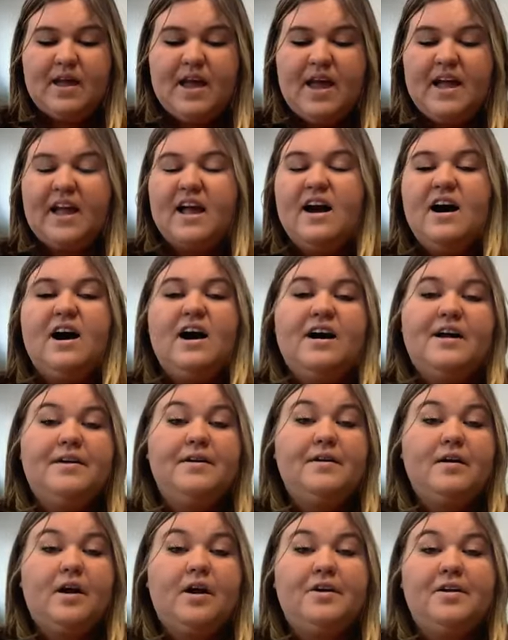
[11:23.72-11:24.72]
And
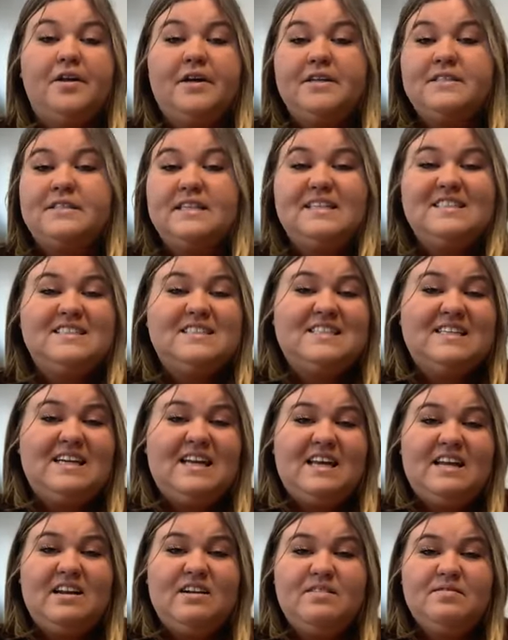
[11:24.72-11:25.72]
God is
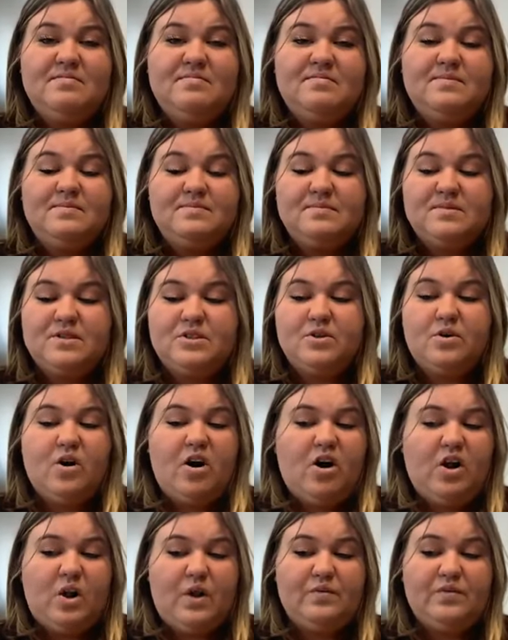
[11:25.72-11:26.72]
listening to
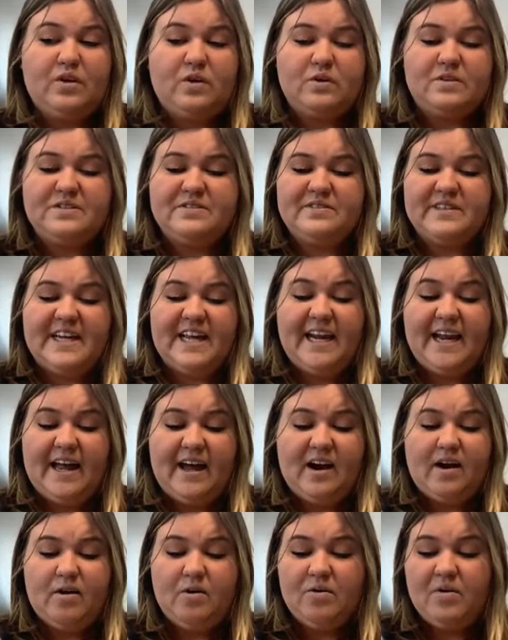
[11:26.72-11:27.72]
all of those right
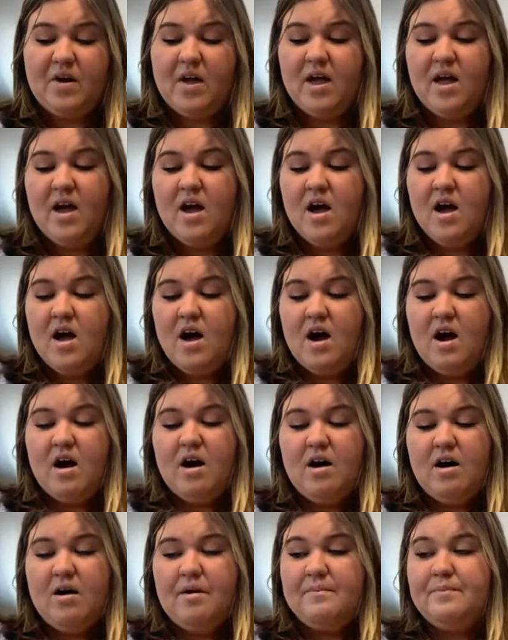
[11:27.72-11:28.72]
now.
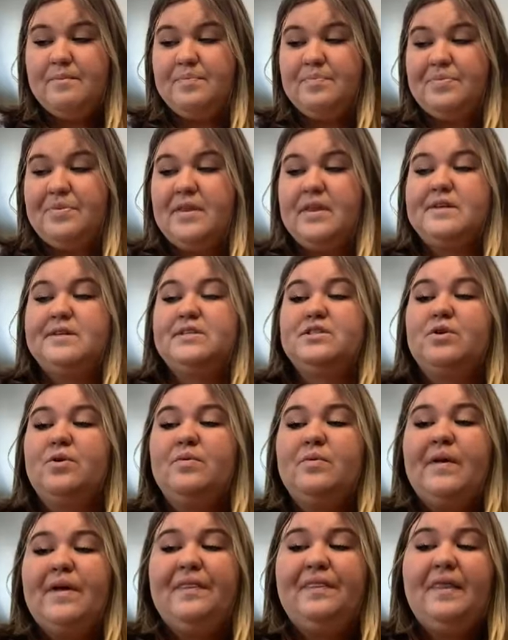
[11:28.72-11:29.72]
So
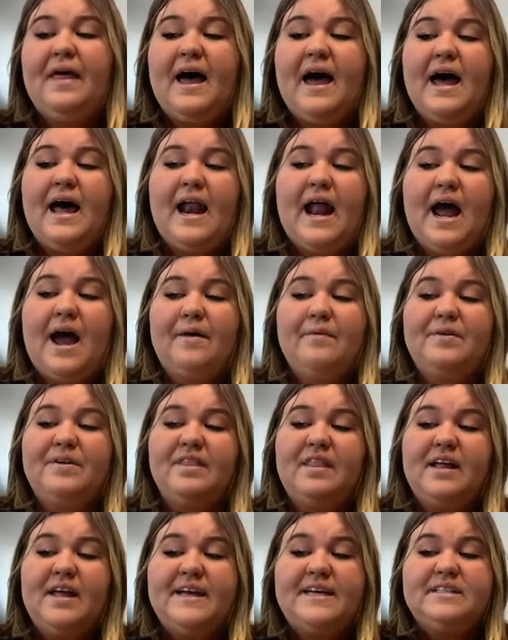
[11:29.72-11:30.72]
with that, I
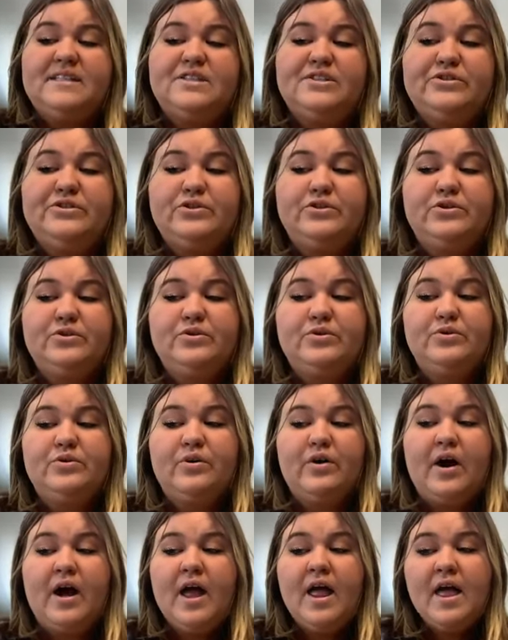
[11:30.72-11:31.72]
would like
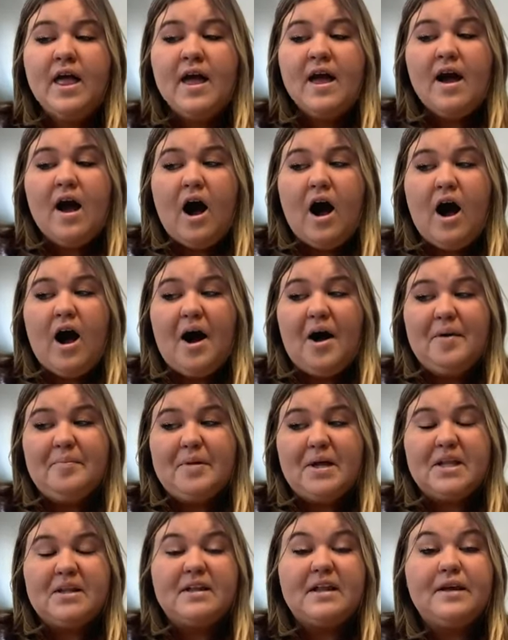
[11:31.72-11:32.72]
to
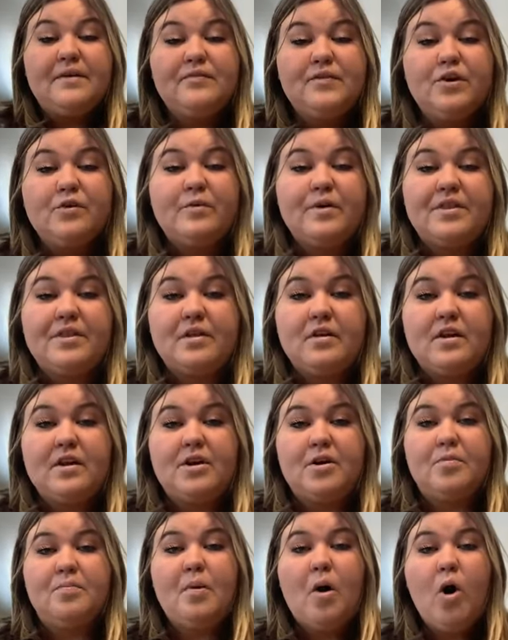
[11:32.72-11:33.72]
leave you with a
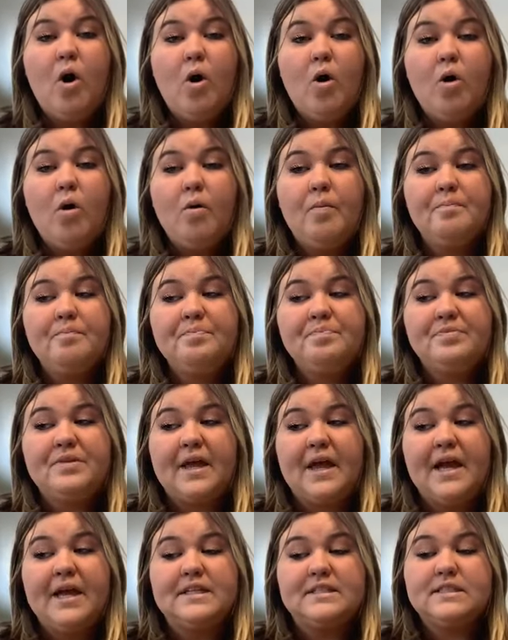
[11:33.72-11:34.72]
little poem.
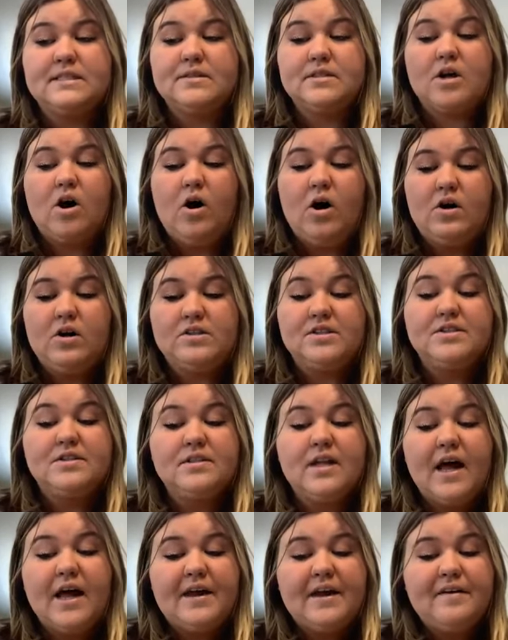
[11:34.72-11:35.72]
It's called
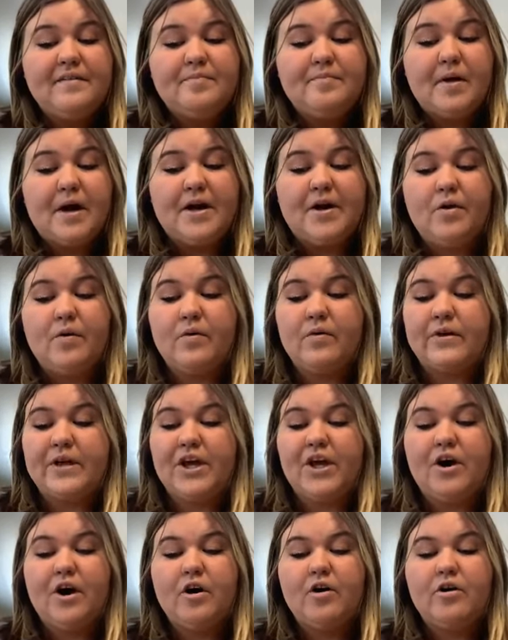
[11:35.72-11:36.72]
Life by
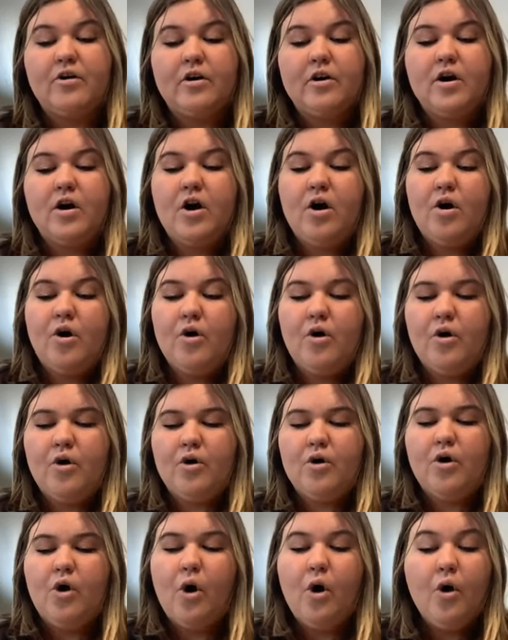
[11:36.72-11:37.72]
Oki
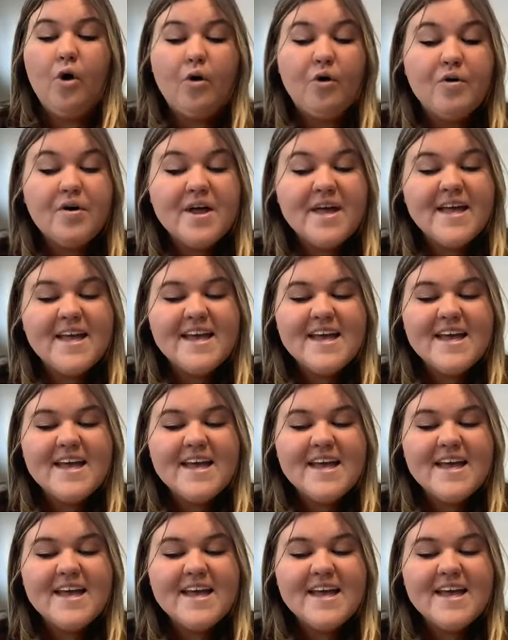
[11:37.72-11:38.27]
Ho.